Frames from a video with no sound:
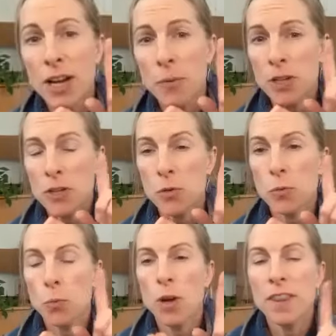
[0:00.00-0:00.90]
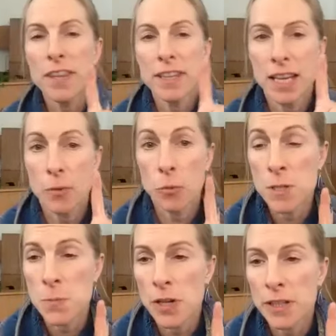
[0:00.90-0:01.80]
I wanted one thing that
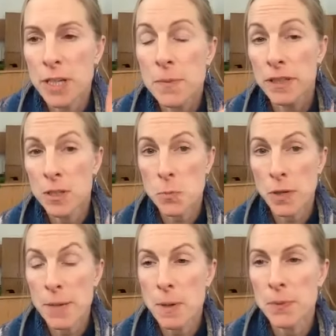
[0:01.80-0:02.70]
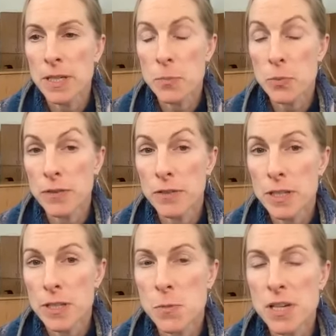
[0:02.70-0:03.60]
was brought up, and this came up in a
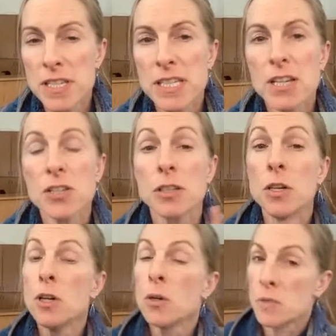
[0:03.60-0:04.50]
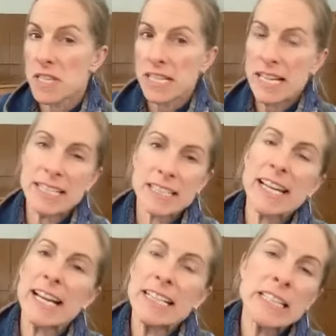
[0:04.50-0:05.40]
previous presentation, was the
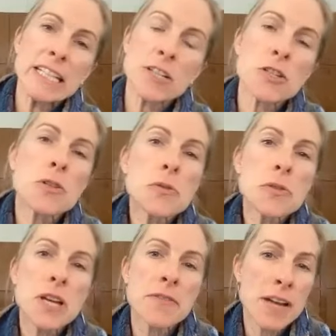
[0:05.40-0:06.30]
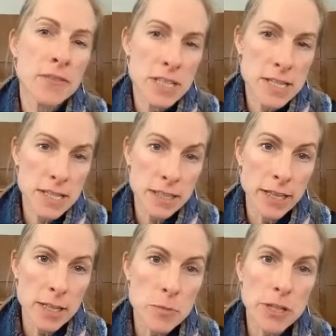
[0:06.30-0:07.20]
legality issues of having a seed
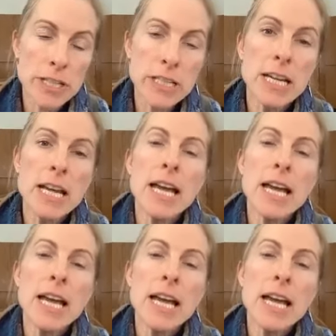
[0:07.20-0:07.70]
library.